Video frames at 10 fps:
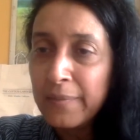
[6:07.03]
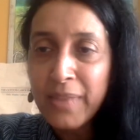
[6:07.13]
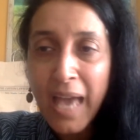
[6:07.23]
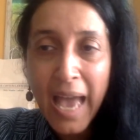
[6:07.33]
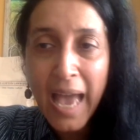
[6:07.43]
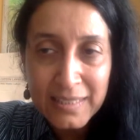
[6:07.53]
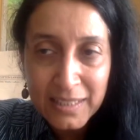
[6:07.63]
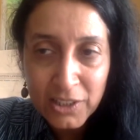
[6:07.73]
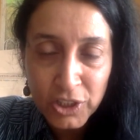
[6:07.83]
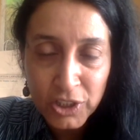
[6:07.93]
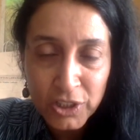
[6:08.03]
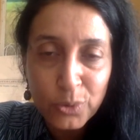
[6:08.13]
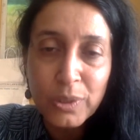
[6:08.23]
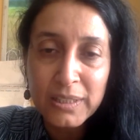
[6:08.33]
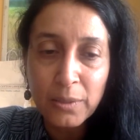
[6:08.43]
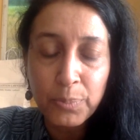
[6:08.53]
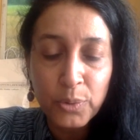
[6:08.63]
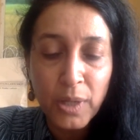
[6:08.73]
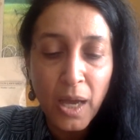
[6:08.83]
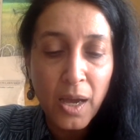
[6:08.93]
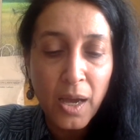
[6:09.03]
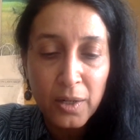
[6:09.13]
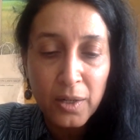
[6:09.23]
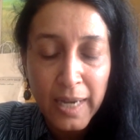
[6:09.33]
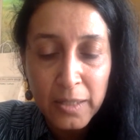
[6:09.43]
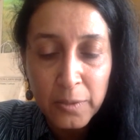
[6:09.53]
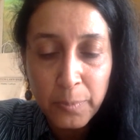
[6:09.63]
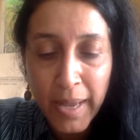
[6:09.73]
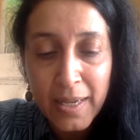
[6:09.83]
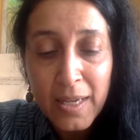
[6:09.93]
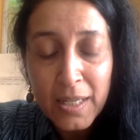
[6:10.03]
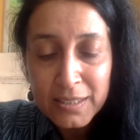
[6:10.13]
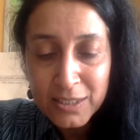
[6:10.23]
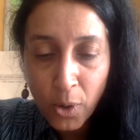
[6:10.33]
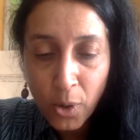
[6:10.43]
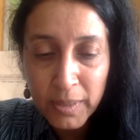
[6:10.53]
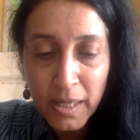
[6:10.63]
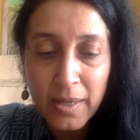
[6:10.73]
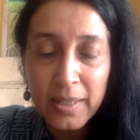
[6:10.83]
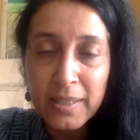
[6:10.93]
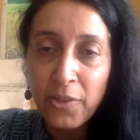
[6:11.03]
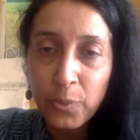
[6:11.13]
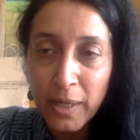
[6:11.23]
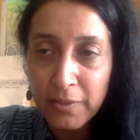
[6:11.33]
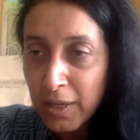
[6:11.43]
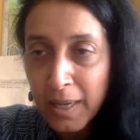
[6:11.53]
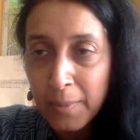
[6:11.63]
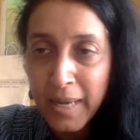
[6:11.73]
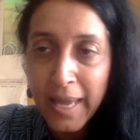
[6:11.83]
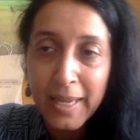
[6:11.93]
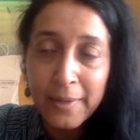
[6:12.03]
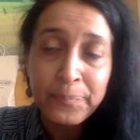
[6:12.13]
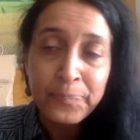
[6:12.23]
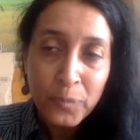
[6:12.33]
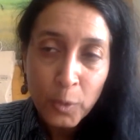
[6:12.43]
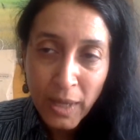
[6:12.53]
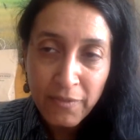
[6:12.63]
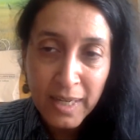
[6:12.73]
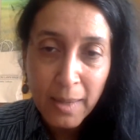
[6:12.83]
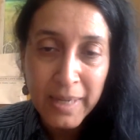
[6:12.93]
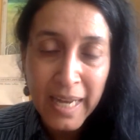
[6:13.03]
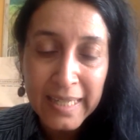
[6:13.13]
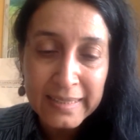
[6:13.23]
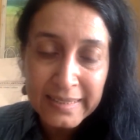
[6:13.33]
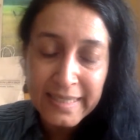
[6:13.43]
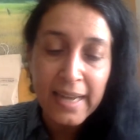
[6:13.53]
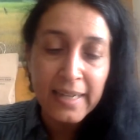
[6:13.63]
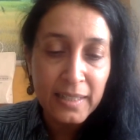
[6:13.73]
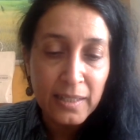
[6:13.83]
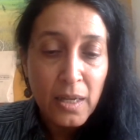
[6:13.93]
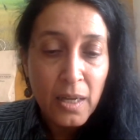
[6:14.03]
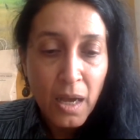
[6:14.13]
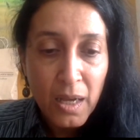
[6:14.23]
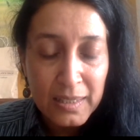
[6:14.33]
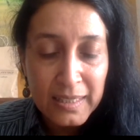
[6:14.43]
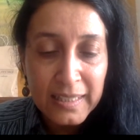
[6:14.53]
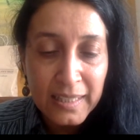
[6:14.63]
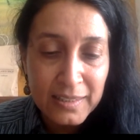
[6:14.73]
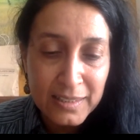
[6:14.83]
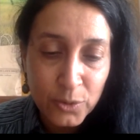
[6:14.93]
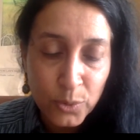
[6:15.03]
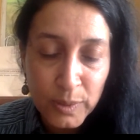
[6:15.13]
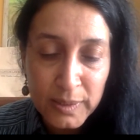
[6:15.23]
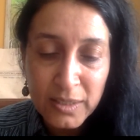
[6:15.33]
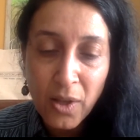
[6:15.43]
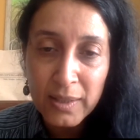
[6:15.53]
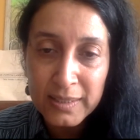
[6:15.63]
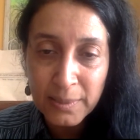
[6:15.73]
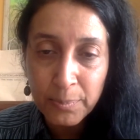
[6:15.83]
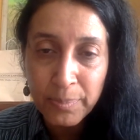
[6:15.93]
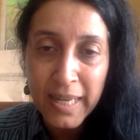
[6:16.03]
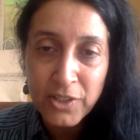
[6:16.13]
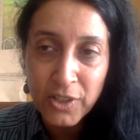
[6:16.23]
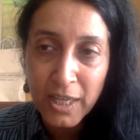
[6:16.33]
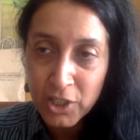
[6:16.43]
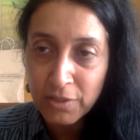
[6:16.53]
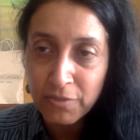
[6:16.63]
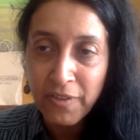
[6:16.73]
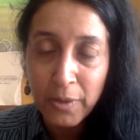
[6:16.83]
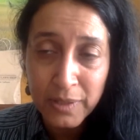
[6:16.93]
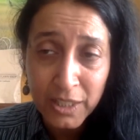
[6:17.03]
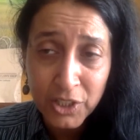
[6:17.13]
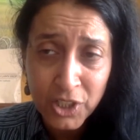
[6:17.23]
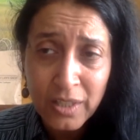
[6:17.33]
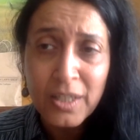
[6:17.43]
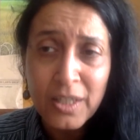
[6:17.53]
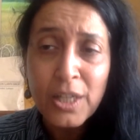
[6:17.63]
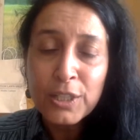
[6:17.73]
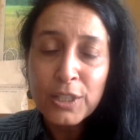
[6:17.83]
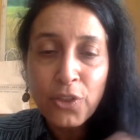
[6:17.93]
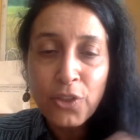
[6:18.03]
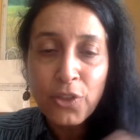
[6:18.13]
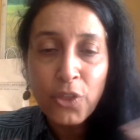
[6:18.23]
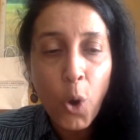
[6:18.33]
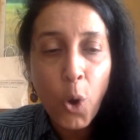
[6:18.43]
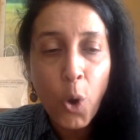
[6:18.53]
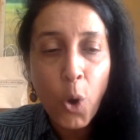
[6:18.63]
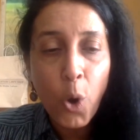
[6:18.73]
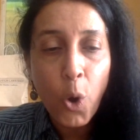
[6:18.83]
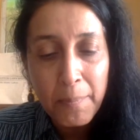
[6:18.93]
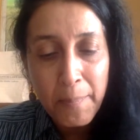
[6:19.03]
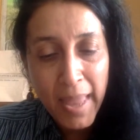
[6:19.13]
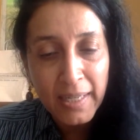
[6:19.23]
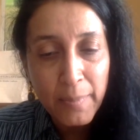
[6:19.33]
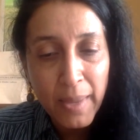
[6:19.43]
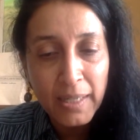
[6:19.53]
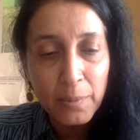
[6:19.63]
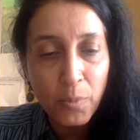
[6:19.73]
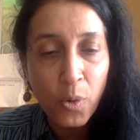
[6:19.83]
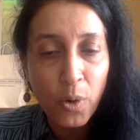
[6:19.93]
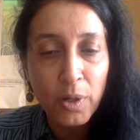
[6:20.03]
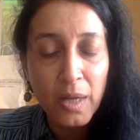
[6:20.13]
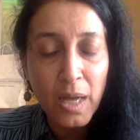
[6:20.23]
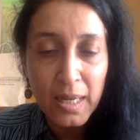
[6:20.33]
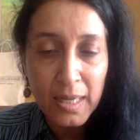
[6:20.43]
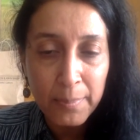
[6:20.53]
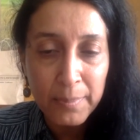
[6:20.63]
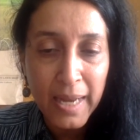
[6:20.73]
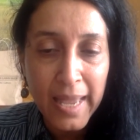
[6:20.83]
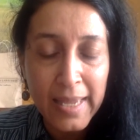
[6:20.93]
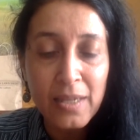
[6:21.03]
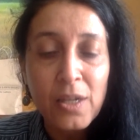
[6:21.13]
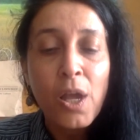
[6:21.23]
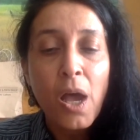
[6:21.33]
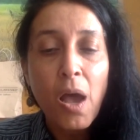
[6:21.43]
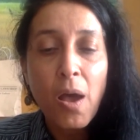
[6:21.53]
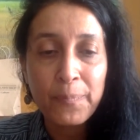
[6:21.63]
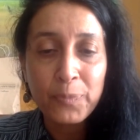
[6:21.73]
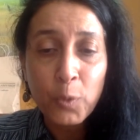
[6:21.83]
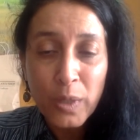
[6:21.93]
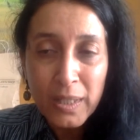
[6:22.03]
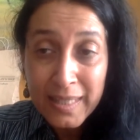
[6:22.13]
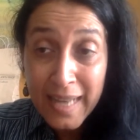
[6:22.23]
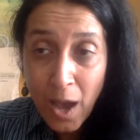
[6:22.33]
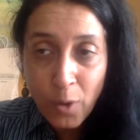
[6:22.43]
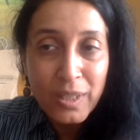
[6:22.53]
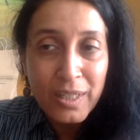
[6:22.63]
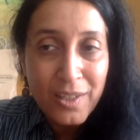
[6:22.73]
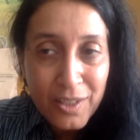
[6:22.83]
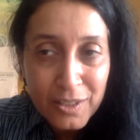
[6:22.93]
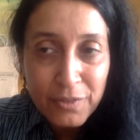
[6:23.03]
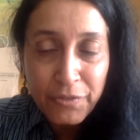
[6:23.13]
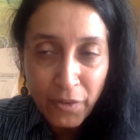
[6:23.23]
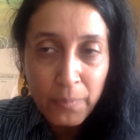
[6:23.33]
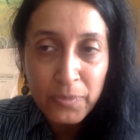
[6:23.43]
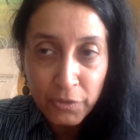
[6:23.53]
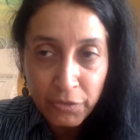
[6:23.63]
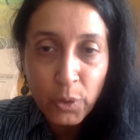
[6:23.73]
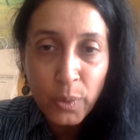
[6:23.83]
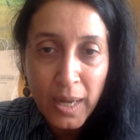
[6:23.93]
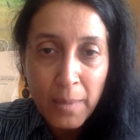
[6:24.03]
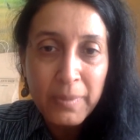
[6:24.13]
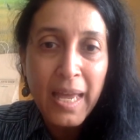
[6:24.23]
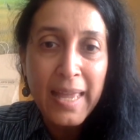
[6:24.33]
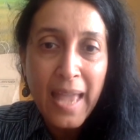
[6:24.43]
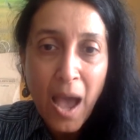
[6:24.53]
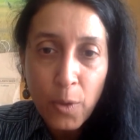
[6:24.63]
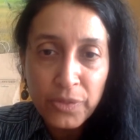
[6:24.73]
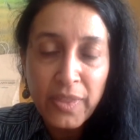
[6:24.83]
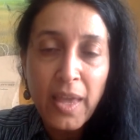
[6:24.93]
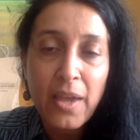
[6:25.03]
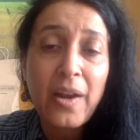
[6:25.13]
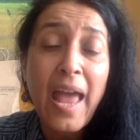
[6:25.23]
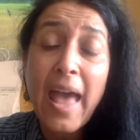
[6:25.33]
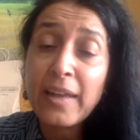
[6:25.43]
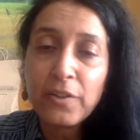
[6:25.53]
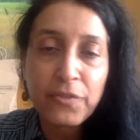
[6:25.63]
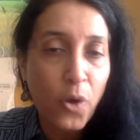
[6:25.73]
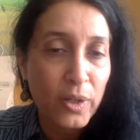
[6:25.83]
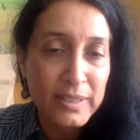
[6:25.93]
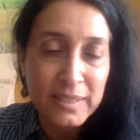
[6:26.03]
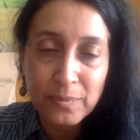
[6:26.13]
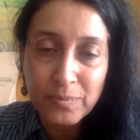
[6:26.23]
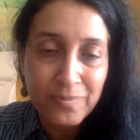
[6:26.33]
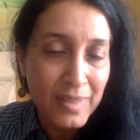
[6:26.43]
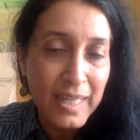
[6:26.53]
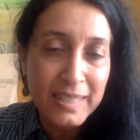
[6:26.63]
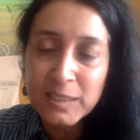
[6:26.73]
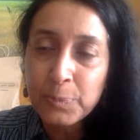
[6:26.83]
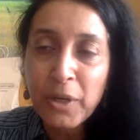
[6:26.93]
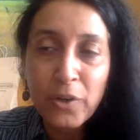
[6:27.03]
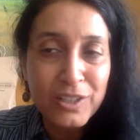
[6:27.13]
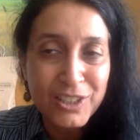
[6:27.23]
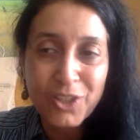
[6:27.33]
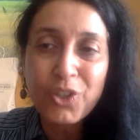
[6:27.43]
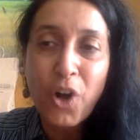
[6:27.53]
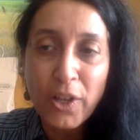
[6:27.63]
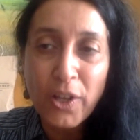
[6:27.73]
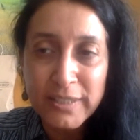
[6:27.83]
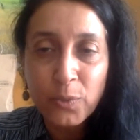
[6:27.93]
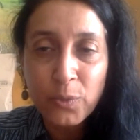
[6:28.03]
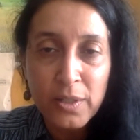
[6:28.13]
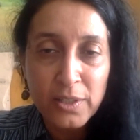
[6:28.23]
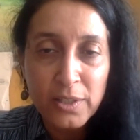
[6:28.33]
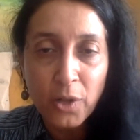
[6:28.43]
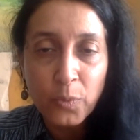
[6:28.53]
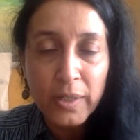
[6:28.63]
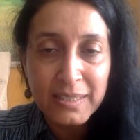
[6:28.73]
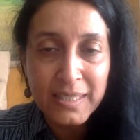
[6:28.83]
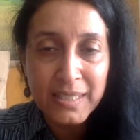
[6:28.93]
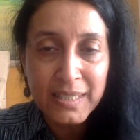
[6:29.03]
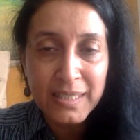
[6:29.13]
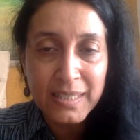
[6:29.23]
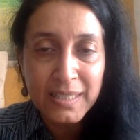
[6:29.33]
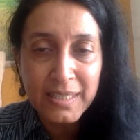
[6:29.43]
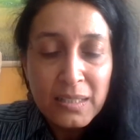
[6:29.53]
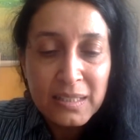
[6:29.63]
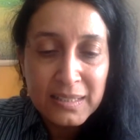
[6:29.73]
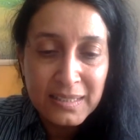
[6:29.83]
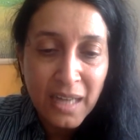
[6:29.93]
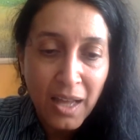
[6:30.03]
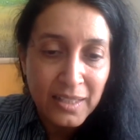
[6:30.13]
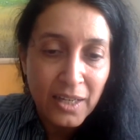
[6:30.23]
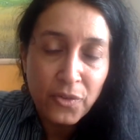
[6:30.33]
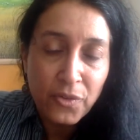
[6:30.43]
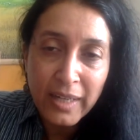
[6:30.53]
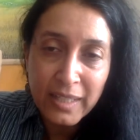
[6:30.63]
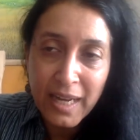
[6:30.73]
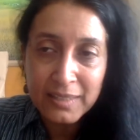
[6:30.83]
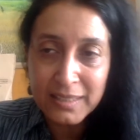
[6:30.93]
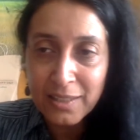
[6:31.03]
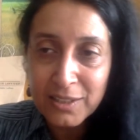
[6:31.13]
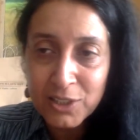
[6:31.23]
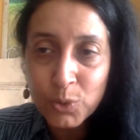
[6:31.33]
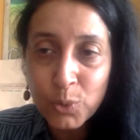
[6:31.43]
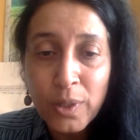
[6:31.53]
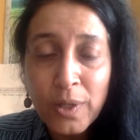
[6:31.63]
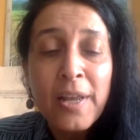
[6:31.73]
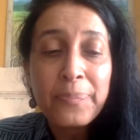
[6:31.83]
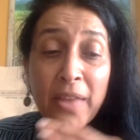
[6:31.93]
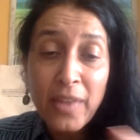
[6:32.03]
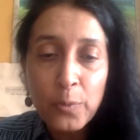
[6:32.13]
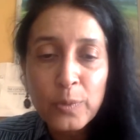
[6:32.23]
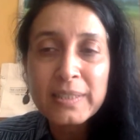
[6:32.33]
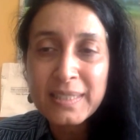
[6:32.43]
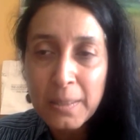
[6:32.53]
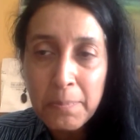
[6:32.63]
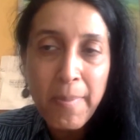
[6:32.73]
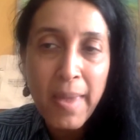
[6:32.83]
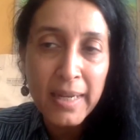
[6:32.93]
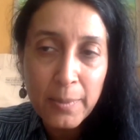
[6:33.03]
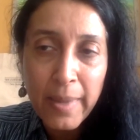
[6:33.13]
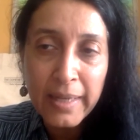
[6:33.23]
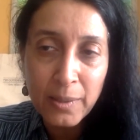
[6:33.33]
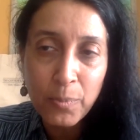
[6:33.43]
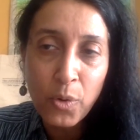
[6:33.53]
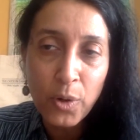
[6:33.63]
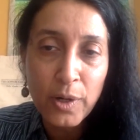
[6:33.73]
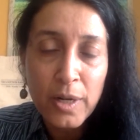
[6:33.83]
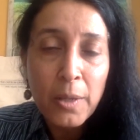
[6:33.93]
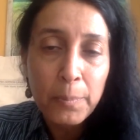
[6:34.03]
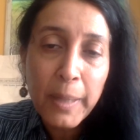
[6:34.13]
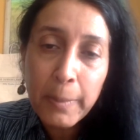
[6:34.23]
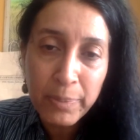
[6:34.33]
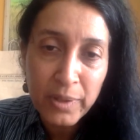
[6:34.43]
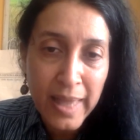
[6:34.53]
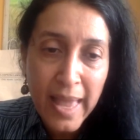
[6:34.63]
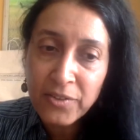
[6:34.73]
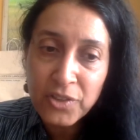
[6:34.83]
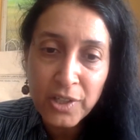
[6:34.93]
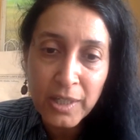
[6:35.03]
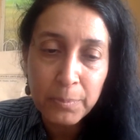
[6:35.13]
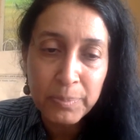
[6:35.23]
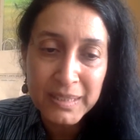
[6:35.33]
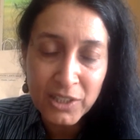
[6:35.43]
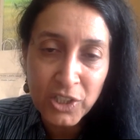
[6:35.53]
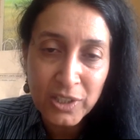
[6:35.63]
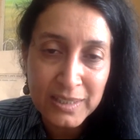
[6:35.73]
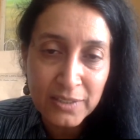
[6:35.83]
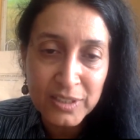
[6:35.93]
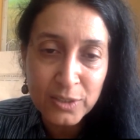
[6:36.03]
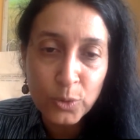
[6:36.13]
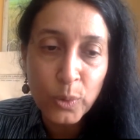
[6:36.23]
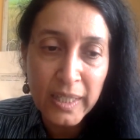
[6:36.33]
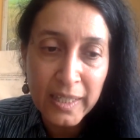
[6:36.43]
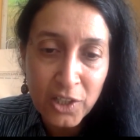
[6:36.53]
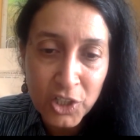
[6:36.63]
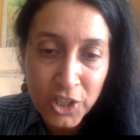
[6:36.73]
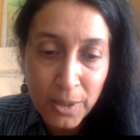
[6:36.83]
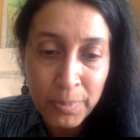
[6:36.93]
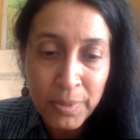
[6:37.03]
The I Teach schools in Pune are led by Soumya, another one of our alumni. We have alumni in Delhi leading schools called the Simple Education Foundation. So the hope is that many, many more alumni will now learn from the few alumni out there, and of course experience across the world on what it takes to start and run an excellent school, and that we'll see many, many more people entering positions of school leadership.